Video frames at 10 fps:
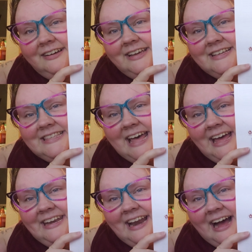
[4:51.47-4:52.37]
Is
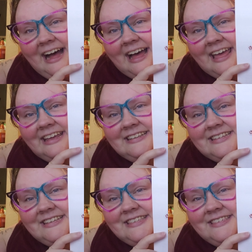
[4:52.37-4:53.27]
that not
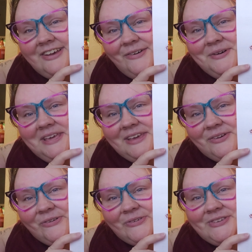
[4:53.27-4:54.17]
so
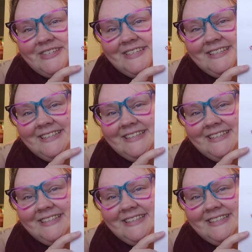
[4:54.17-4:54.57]
cute?